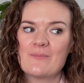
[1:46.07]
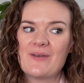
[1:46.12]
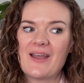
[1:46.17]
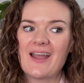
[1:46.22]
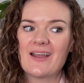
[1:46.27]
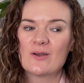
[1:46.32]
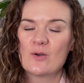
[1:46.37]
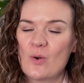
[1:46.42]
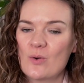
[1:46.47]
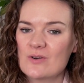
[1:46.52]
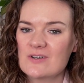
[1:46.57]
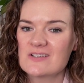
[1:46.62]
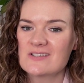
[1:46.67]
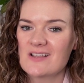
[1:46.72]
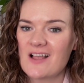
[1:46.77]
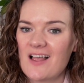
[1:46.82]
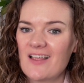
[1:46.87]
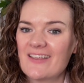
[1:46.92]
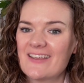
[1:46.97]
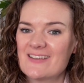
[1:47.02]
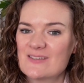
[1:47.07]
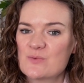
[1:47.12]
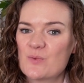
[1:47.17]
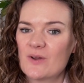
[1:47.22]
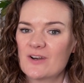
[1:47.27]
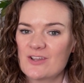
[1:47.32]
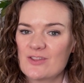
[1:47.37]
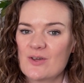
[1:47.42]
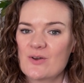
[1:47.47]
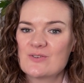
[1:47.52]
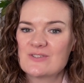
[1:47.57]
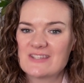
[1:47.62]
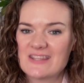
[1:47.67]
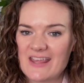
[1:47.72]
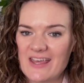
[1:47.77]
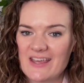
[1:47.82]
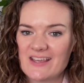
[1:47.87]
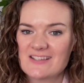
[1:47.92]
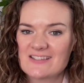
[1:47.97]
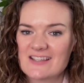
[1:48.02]
and cortisol is one of those
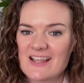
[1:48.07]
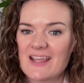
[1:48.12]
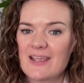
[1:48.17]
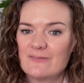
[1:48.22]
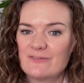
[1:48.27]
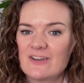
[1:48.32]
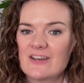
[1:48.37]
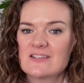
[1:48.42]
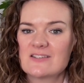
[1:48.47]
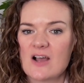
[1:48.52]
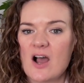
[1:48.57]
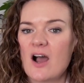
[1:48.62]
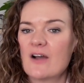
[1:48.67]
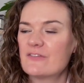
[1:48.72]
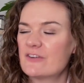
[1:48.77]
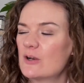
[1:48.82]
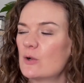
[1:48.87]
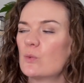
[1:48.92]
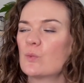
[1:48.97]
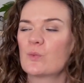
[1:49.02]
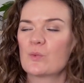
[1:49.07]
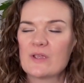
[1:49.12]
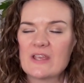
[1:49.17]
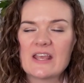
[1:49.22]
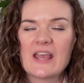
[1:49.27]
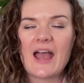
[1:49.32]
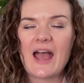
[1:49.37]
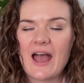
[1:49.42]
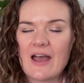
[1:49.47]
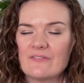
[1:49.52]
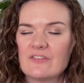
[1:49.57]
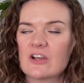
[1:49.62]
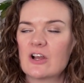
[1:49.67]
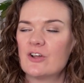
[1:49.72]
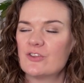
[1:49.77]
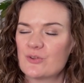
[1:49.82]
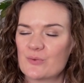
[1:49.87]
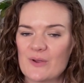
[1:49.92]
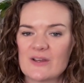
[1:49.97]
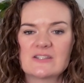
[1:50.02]
things that if it is off, it'll wreak havoc on
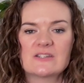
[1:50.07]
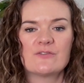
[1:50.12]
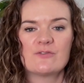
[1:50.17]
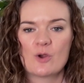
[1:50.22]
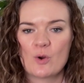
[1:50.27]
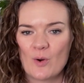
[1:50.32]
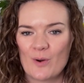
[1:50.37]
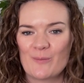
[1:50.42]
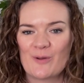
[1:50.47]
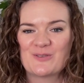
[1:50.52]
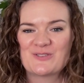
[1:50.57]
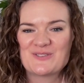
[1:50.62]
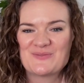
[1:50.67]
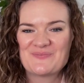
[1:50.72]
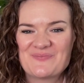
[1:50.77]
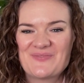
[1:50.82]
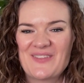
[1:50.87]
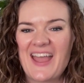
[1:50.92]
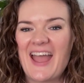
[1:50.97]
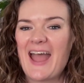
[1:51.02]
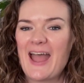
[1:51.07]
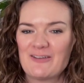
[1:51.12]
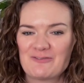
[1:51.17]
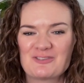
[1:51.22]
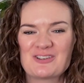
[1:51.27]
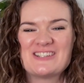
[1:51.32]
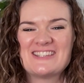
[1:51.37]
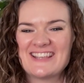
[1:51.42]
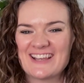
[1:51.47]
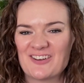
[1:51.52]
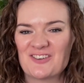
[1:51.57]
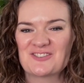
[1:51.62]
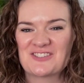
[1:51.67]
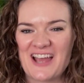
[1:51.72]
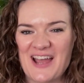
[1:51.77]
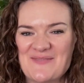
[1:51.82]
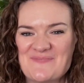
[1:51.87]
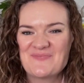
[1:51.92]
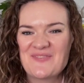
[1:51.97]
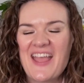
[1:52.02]
the rest of your hormones every single
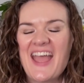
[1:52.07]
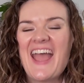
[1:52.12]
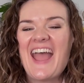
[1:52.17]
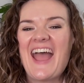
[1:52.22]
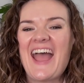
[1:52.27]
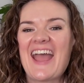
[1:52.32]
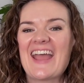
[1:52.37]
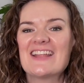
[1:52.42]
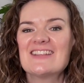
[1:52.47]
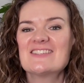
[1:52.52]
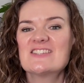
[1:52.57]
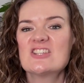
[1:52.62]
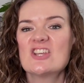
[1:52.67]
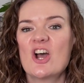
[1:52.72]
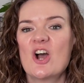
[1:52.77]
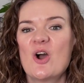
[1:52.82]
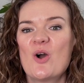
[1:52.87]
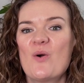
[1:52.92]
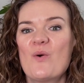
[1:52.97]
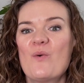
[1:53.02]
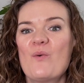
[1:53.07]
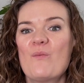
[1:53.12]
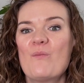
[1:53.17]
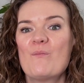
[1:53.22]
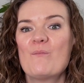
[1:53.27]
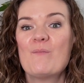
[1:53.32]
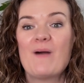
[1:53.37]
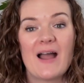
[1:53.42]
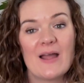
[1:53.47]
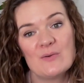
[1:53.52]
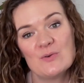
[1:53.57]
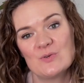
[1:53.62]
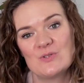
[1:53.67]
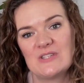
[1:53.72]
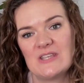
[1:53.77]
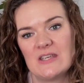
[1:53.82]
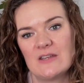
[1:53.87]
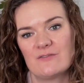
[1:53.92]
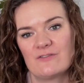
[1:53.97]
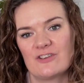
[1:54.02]
time. And so my
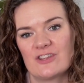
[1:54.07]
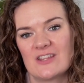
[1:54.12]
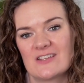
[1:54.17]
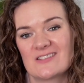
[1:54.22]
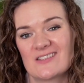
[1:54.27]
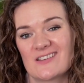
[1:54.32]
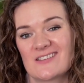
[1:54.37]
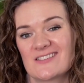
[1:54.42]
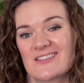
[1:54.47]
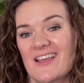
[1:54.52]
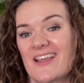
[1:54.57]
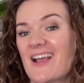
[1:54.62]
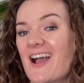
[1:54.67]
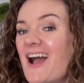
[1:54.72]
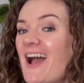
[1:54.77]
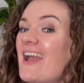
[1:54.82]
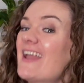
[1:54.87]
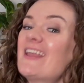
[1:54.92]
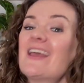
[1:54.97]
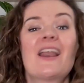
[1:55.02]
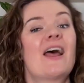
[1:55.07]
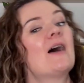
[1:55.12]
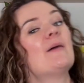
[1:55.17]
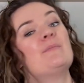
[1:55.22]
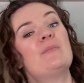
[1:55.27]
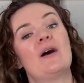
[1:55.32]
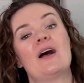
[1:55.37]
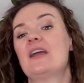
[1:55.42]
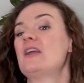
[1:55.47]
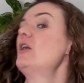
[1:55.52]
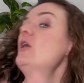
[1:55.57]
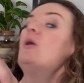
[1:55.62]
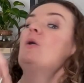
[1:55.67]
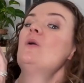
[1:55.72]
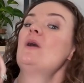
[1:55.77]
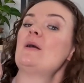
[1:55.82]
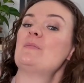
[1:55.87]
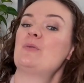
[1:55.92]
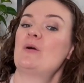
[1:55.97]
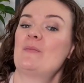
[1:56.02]
routine for this looks like I get up, I go,
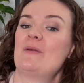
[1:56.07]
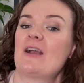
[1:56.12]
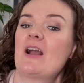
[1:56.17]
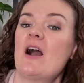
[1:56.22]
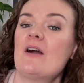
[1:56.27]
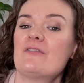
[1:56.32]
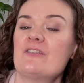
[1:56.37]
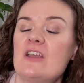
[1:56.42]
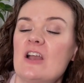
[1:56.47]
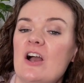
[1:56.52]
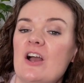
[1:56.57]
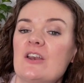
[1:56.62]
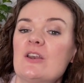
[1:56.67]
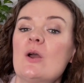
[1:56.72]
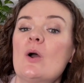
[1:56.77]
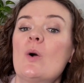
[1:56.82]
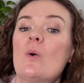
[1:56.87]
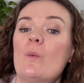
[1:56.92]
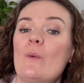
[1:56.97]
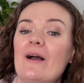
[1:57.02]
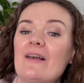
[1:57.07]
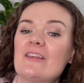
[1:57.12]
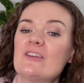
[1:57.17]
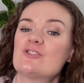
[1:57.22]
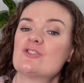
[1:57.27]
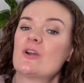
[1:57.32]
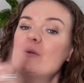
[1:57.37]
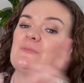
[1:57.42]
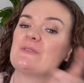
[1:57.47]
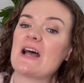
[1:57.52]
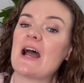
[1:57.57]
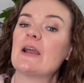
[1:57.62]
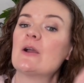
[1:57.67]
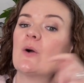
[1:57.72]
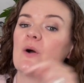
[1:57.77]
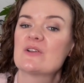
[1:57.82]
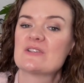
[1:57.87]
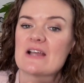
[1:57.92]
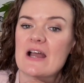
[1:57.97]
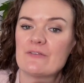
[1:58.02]
I put my coffee on, while it drips, I go
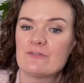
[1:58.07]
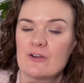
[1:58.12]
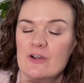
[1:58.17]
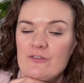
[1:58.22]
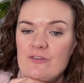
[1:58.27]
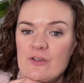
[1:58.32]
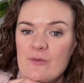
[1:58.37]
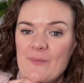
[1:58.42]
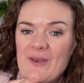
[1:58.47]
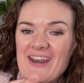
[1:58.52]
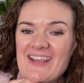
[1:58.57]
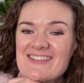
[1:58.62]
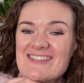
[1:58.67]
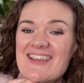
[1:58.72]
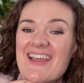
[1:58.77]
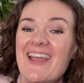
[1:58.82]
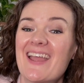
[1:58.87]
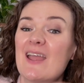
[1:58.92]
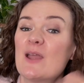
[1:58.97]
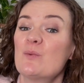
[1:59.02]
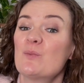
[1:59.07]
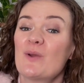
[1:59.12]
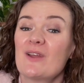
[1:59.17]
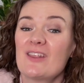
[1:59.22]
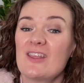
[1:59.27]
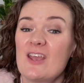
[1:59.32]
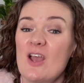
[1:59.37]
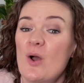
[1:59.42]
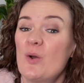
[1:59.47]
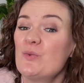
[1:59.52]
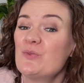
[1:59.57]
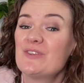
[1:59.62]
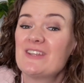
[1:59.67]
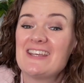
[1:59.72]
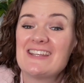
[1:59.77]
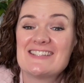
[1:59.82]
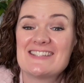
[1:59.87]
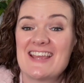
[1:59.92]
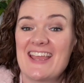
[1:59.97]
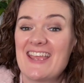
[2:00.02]
outside for a few minutes. It really
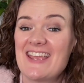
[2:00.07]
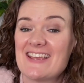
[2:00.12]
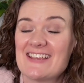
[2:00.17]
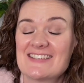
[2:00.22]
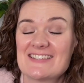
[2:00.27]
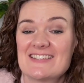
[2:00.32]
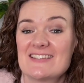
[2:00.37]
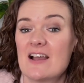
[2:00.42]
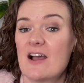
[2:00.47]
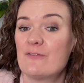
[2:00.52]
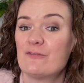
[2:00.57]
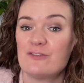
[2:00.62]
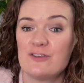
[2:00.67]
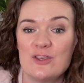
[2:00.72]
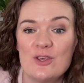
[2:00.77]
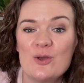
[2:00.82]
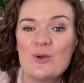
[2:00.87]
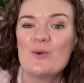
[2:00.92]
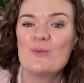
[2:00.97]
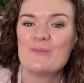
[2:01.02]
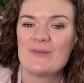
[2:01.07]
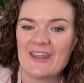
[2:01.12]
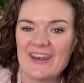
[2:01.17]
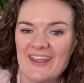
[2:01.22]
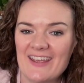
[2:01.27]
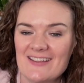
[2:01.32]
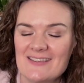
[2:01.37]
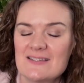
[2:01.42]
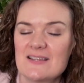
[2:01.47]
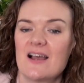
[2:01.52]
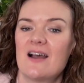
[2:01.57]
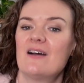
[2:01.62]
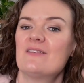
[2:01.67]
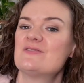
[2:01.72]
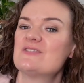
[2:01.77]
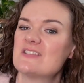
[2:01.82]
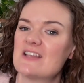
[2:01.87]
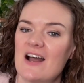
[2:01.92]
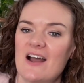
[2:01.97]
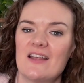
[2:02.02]
only takes a few minutes of
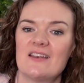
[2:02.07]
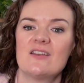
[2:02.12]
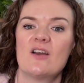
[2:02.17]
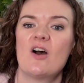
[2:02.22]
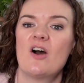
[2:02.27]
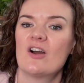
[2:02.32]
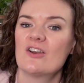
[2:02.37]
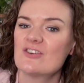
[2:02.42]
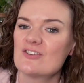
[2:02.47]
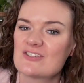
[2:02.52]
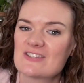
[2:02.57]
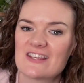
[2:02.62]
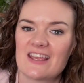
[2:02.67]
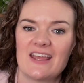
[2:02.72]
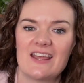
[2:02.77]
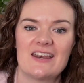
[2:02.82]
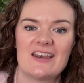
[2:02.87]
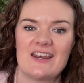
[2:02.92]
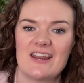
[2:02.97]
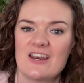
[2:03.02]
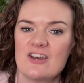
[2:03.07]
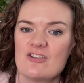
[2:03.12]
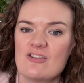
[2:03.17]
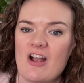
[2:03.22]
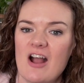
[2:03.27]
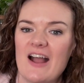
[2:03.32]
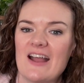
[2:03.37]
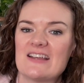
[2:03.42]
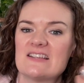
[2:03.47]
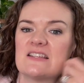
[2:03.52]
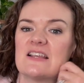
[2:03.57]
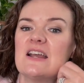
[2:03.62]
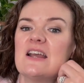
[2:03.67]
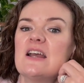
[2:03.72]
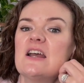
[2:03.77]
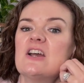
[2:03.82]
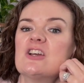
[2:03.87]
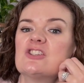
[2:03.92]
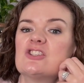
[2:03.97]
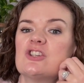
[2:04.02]
sun on your skin and in your eyes
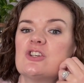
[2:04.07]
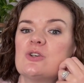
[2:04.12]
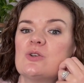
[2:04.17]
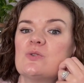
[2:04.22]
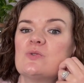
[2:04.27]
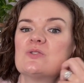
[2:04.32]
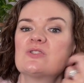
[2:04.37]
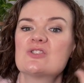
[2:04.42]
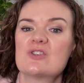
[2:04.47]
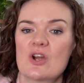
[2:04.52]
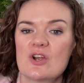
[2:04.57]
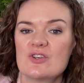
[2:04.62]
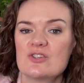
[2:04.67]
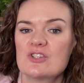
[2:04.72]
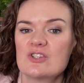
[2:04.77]
to start